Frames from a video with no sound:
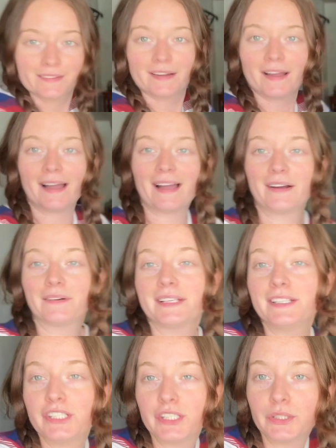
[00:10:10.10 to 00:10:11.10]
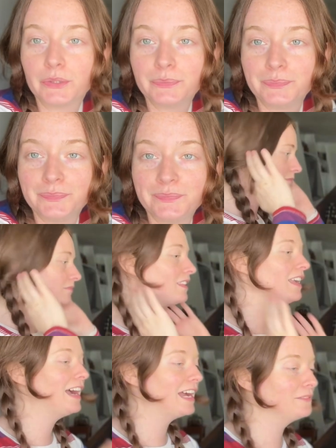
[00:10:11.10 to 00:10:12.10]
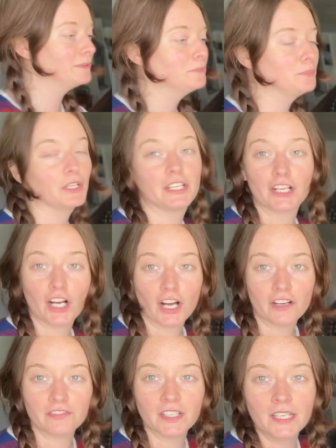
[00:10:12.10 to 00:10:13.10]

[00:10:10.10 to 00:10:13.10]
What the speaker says: Howdy do. I've been putting off